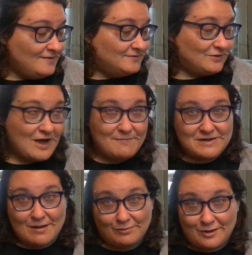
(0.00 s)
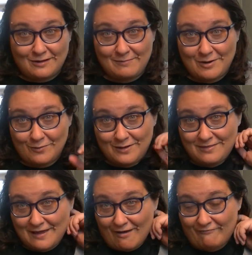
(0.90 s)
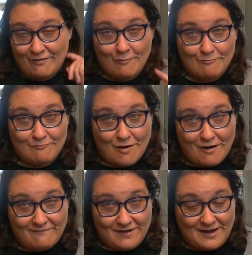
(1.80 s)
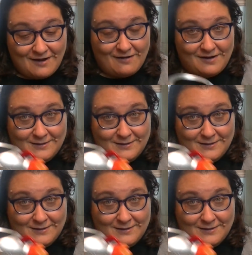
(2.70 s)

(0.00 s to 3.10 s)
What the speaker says: So comment down below. Let me know what you think of Marvin here and